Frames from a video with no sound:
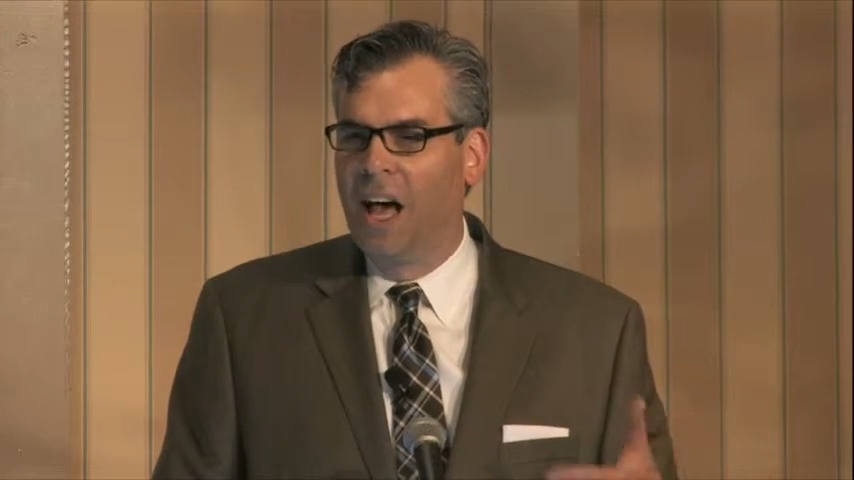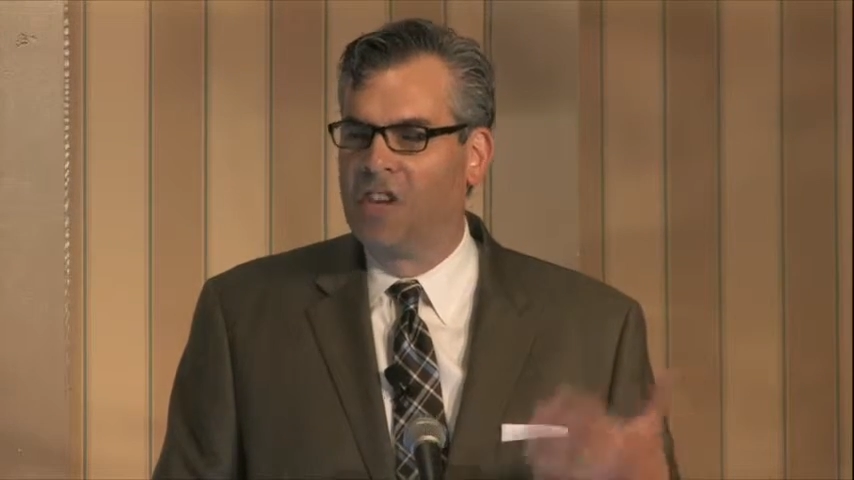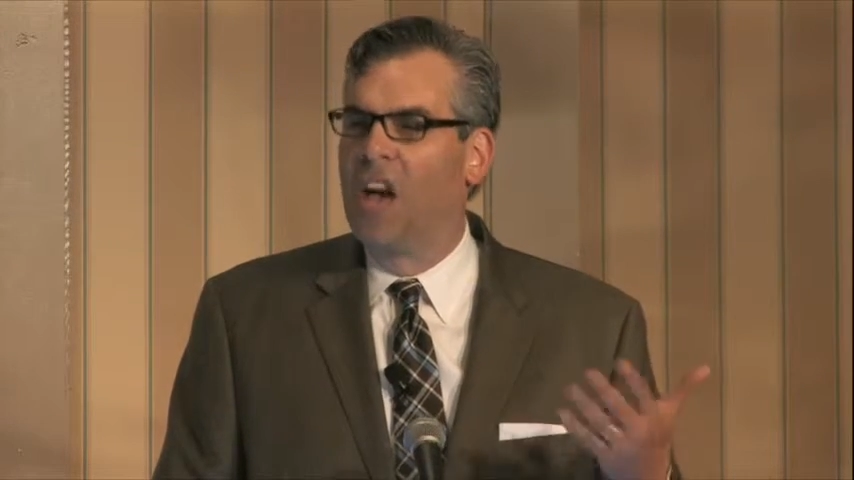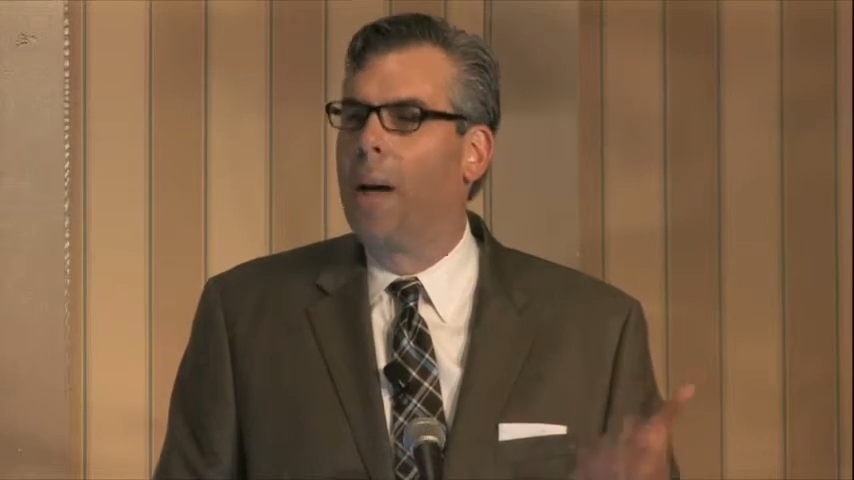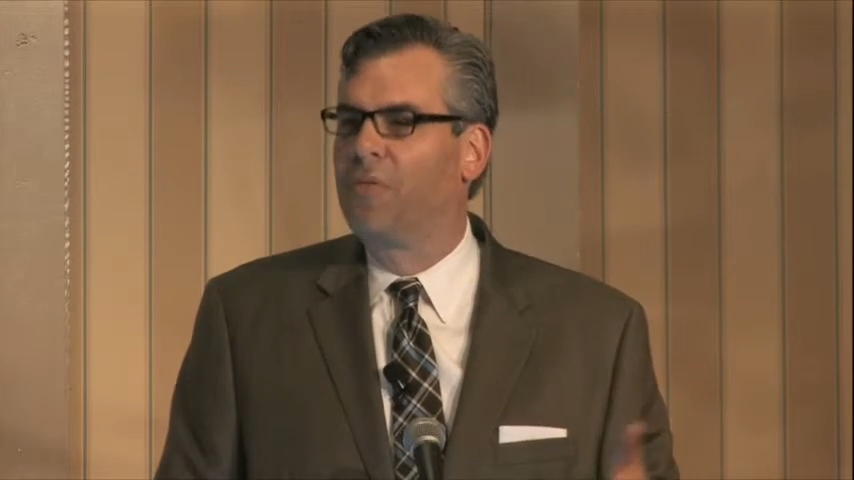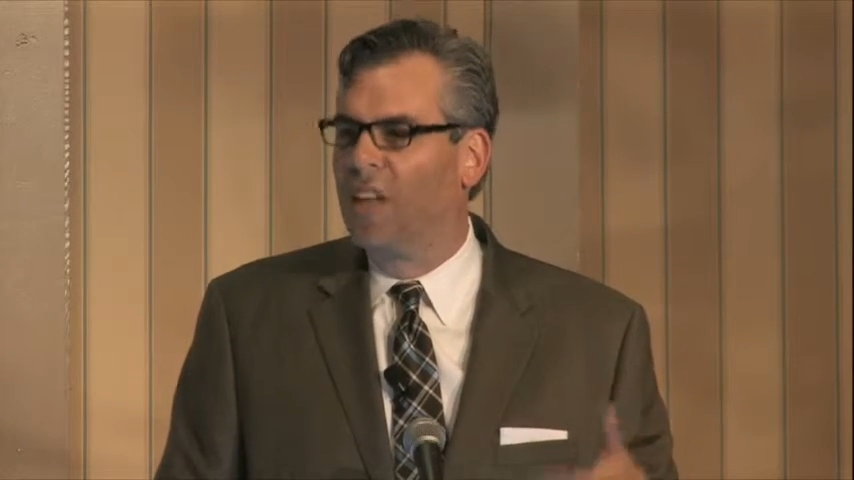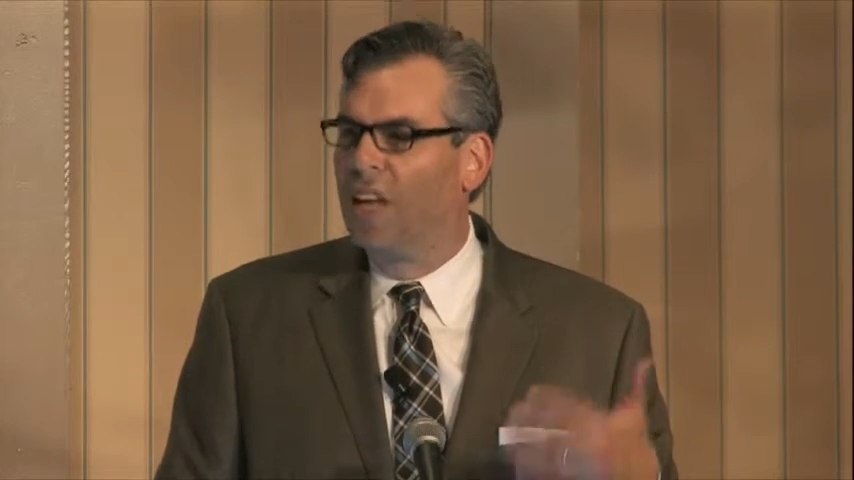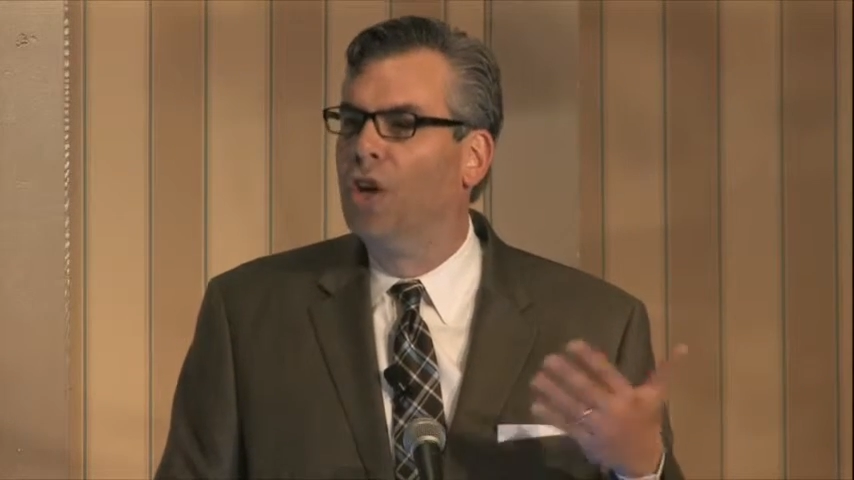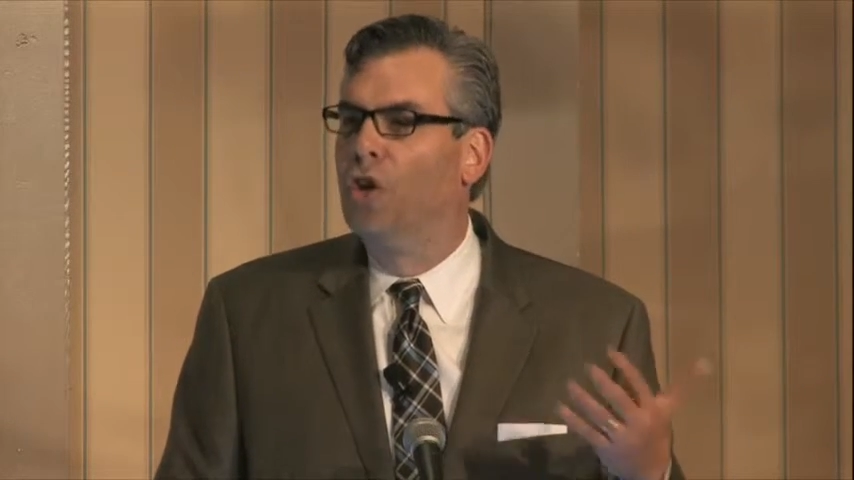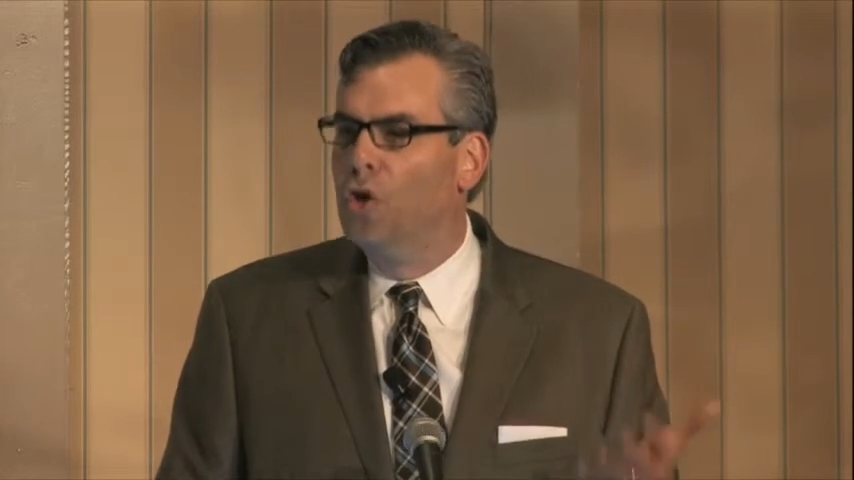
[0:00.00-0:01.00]

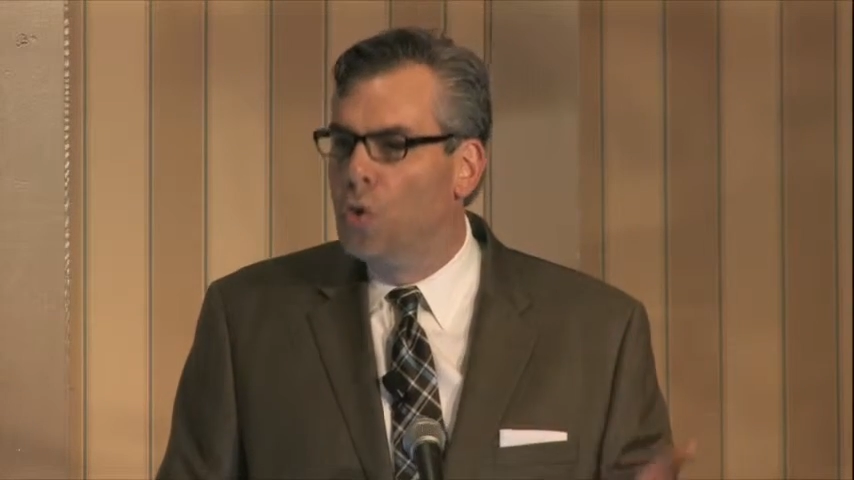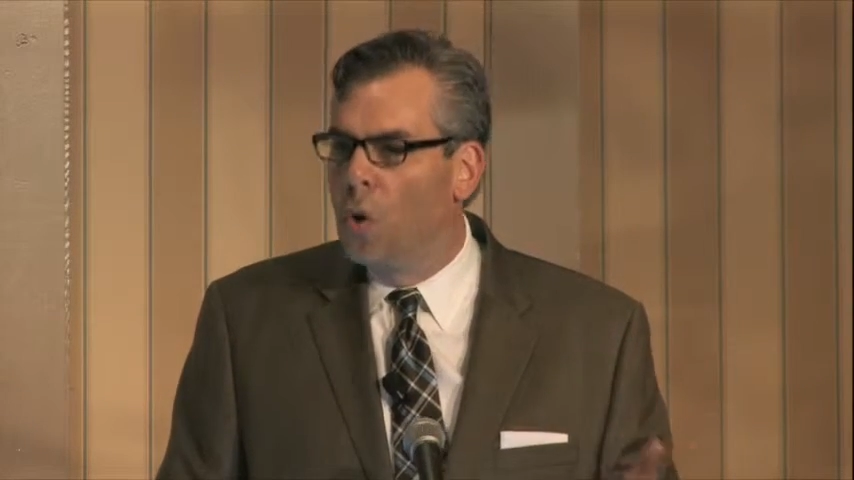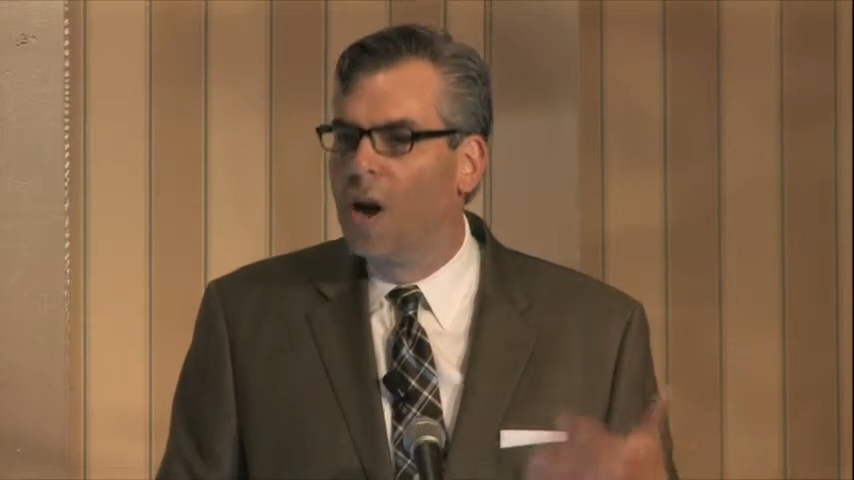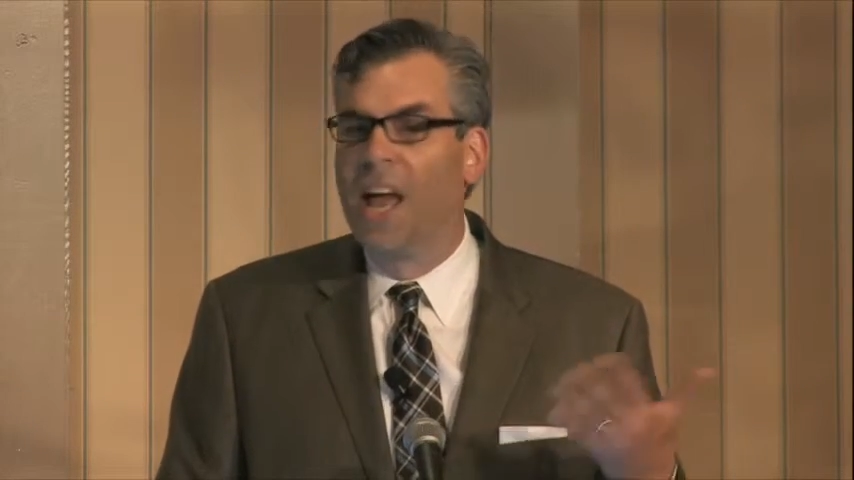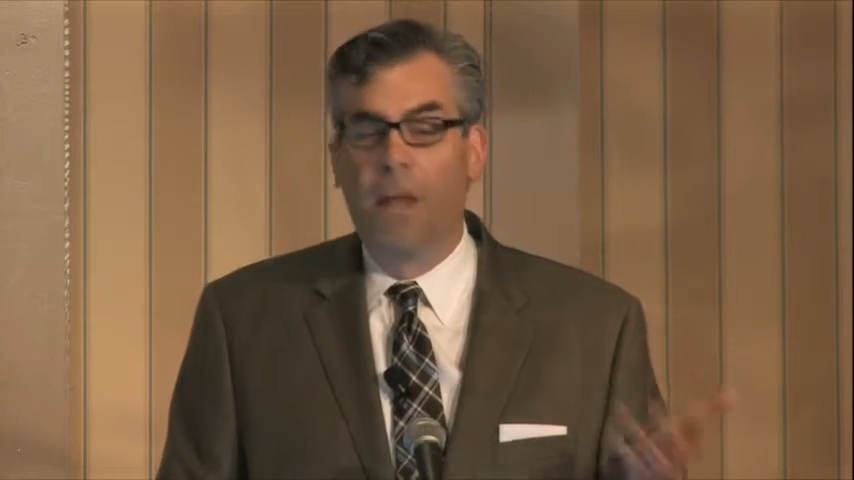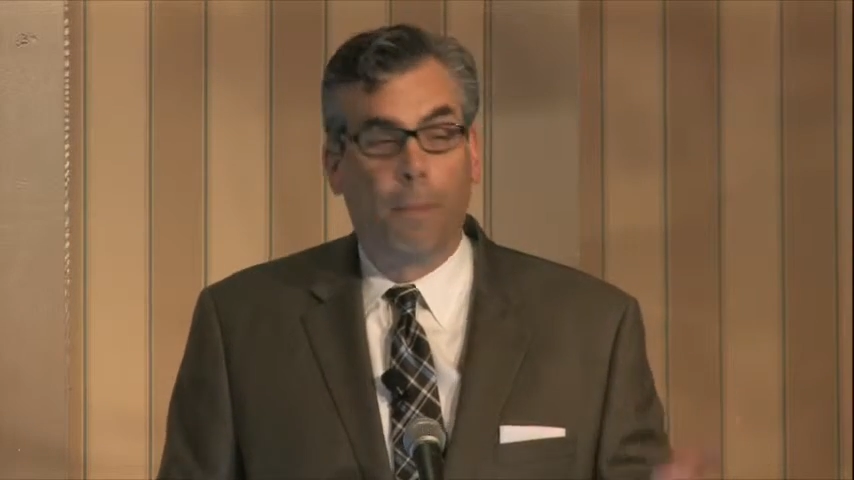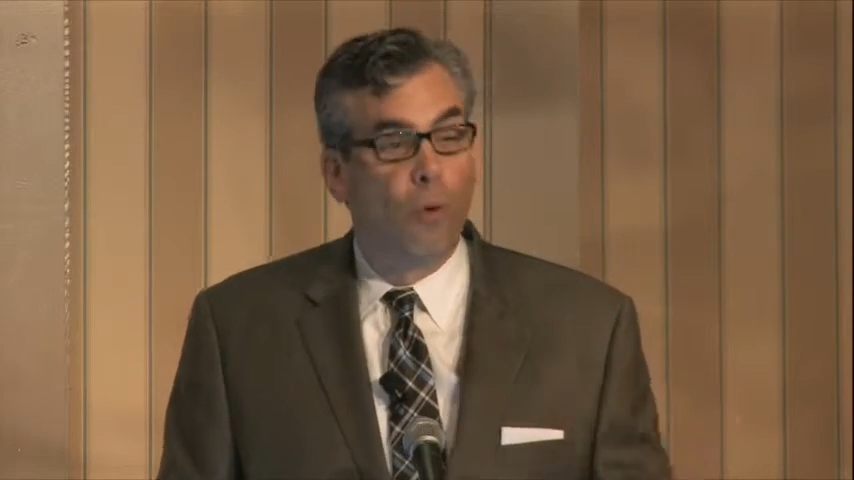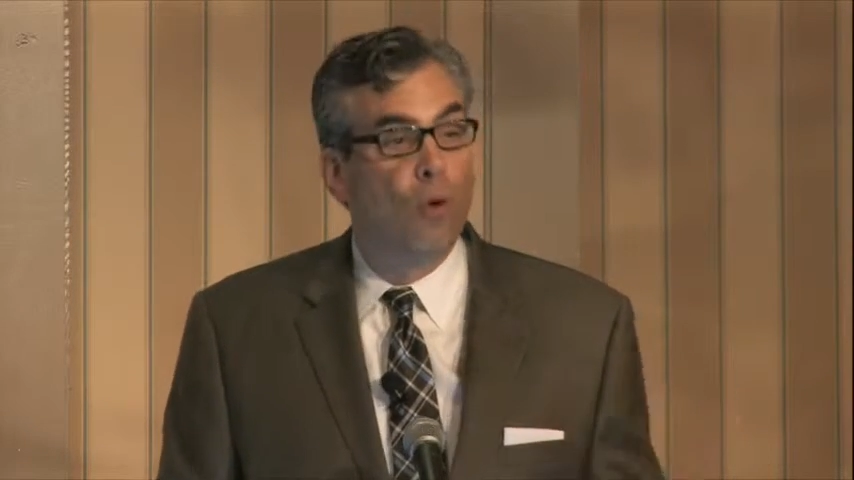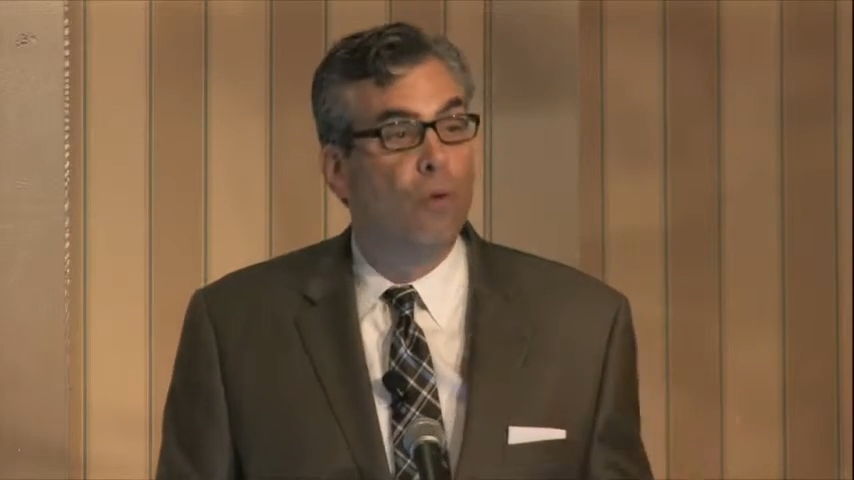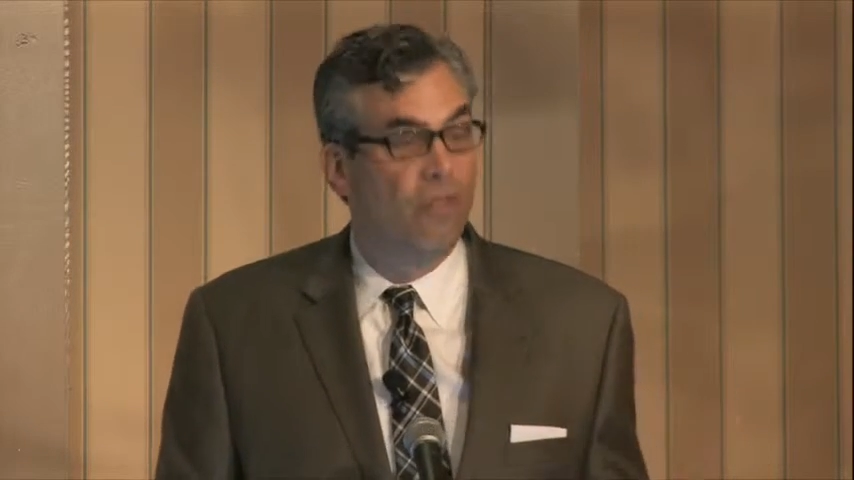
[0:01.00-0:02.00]
adopting newer and
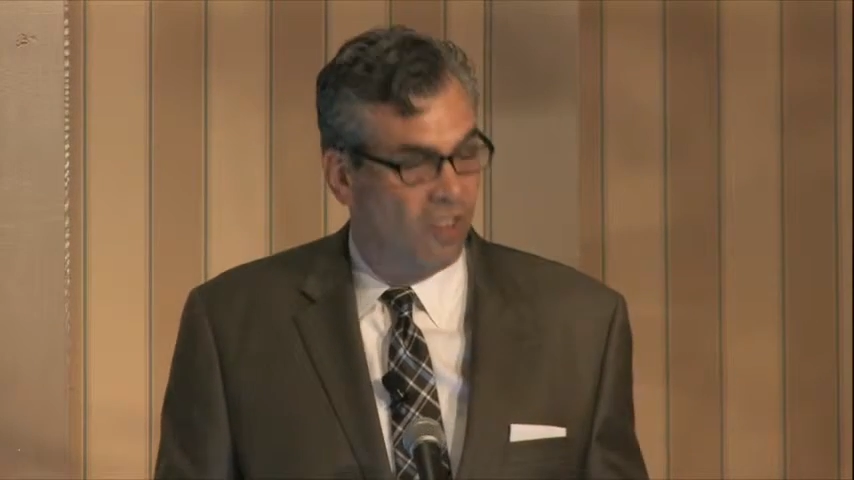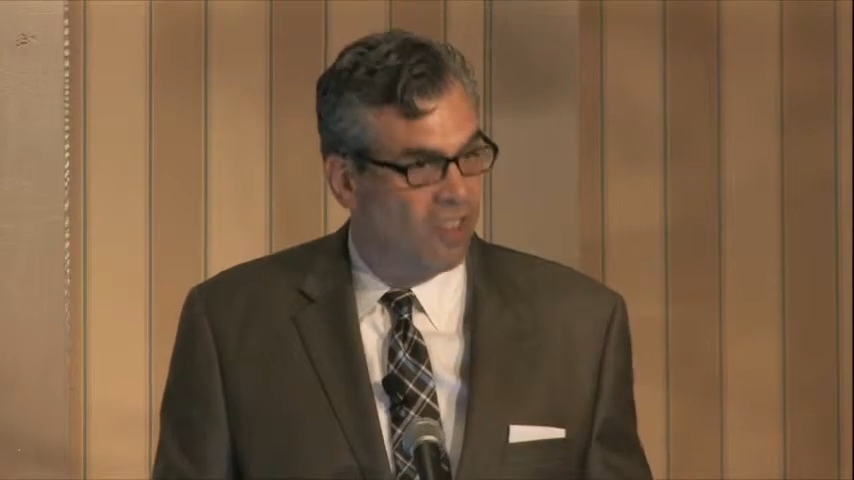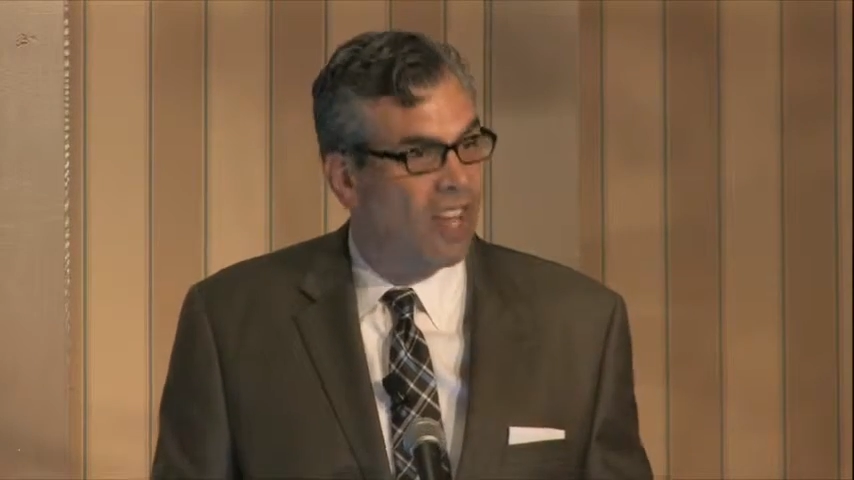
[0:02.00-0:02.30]
improved